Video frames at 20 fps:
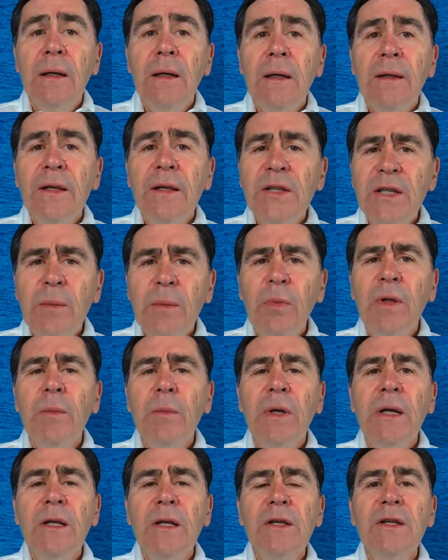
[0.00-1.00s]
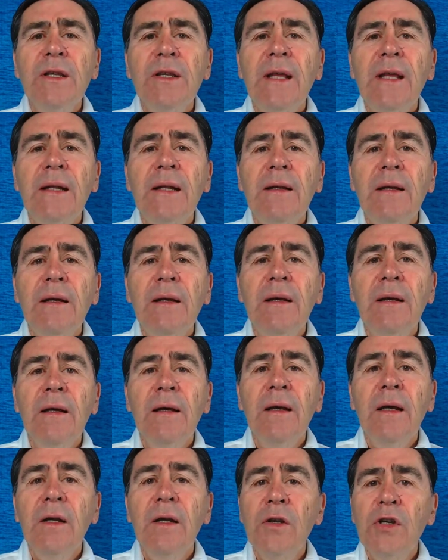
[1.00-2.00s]
This simply means that
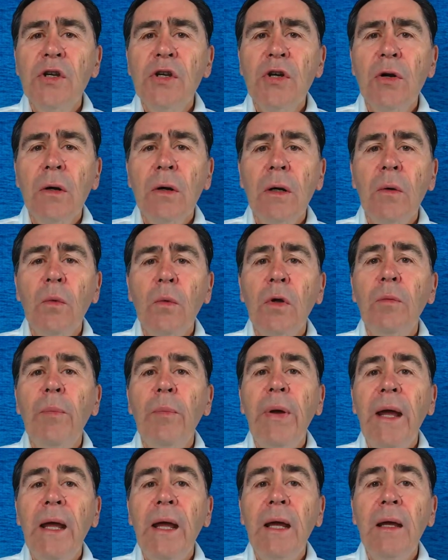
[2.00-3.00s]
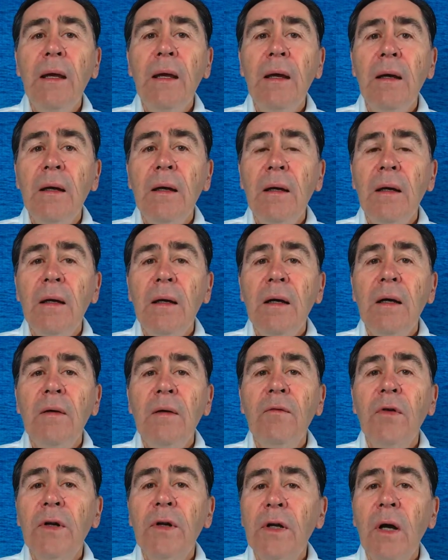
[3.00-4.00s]
an insurer will pay
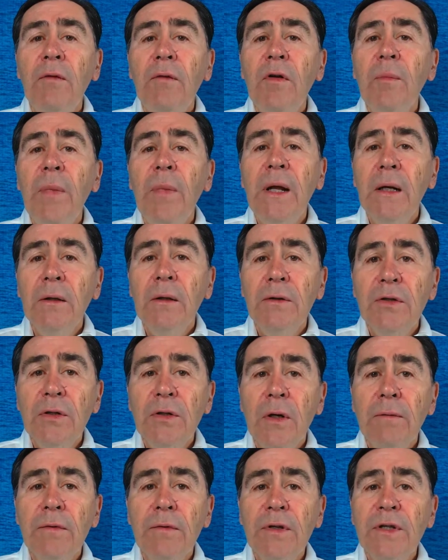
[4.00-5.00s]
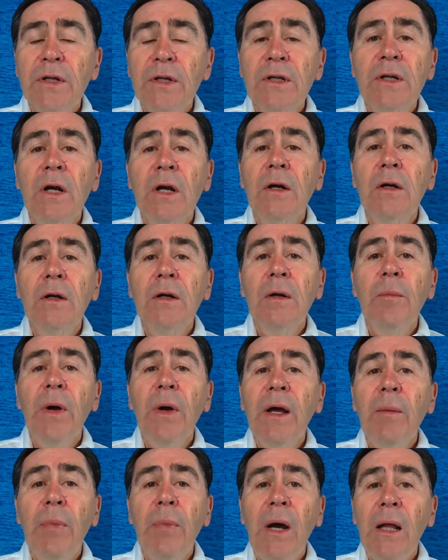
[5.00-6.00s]
for covered medical service incurred
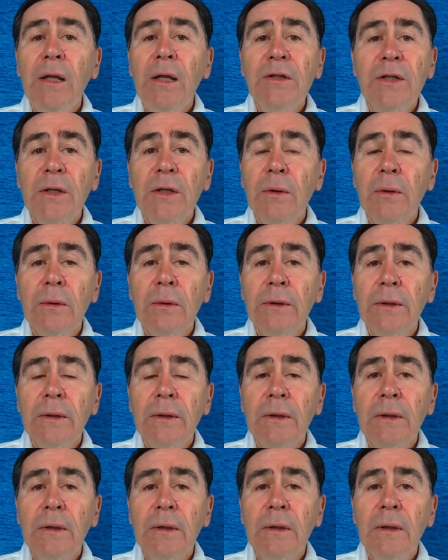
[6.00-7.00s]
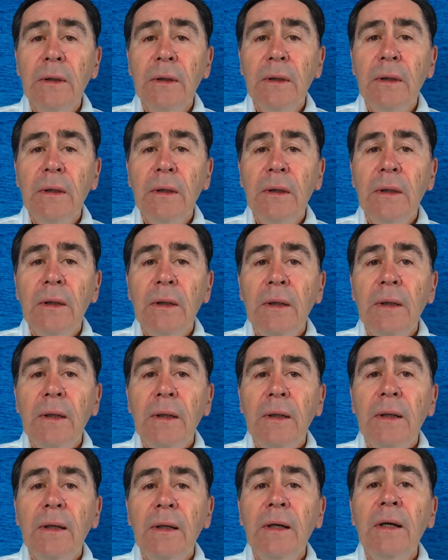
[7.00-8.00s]
by a policyholder
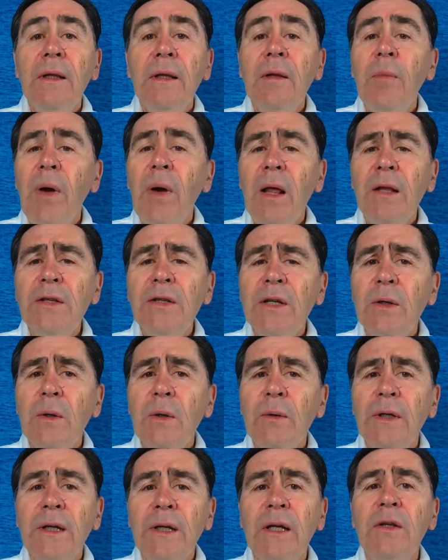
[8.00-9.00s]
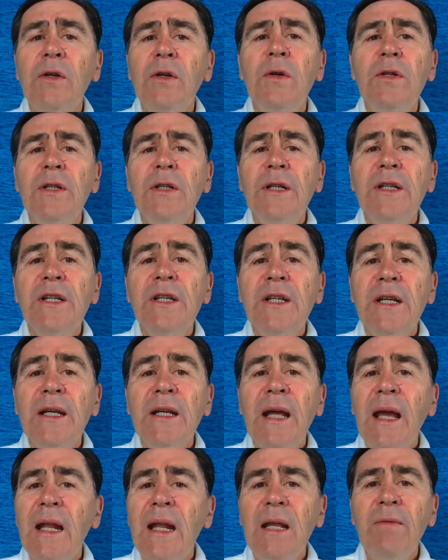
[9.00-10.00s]
the policyholder can usually
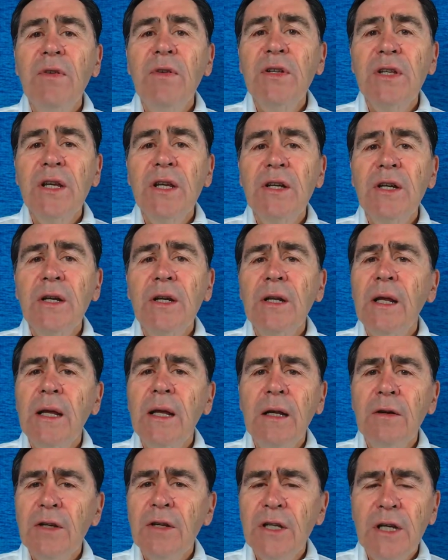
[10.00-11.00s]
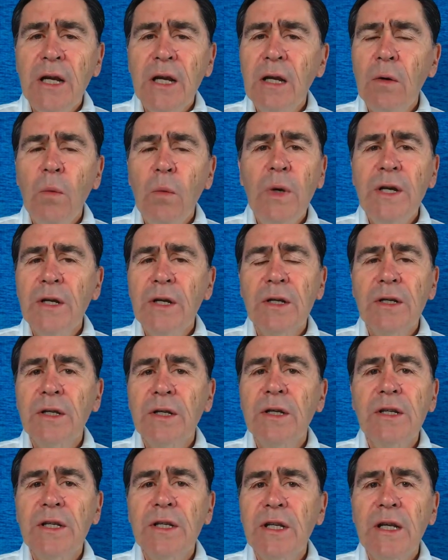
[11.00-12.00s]
see any physician he or she wishes
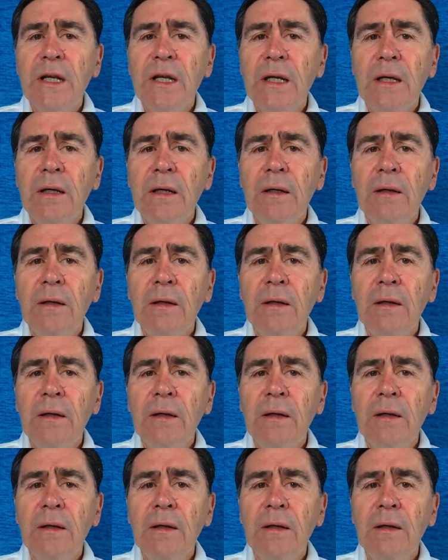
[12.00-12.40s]
to see.